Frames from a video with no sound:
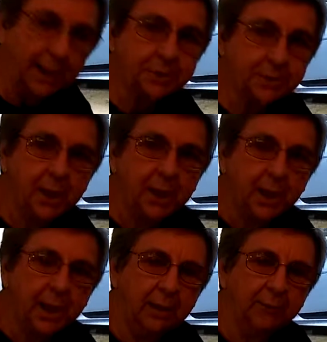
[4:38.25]
and that's
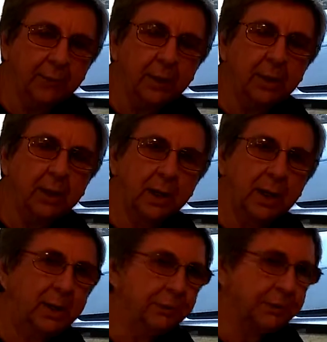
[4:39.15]
if a
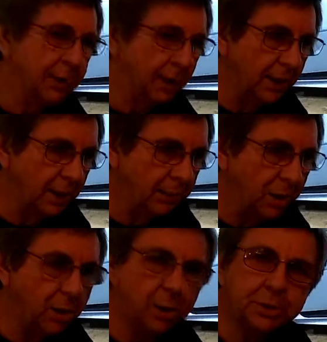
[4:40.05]
Leaf's got little
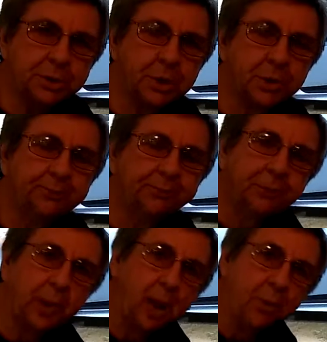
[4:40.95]
bars
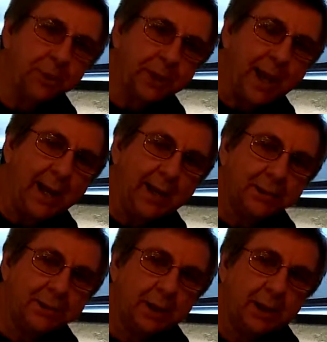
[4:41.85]
on the
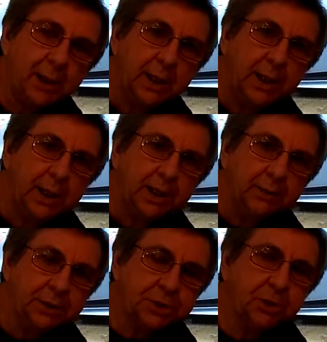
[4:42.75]
dash
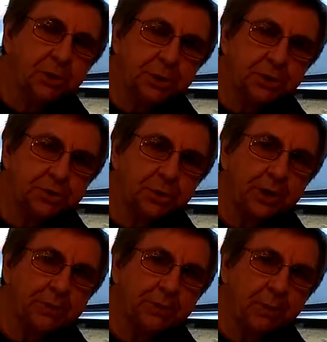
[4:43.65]
that show you the
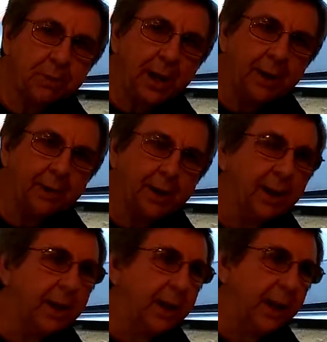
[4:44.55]
strength of your battery,
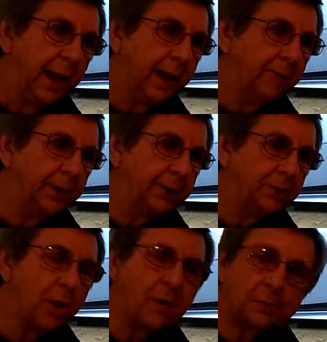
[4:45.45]
and if
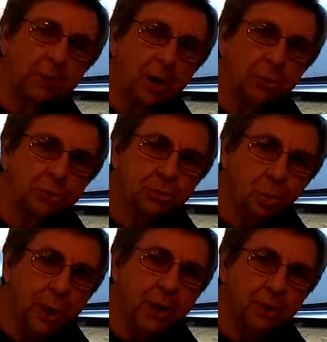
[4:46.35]
it drops below
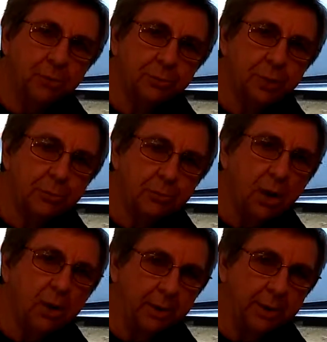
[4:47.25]
12
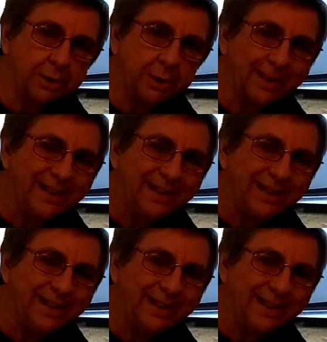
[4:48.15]
bars,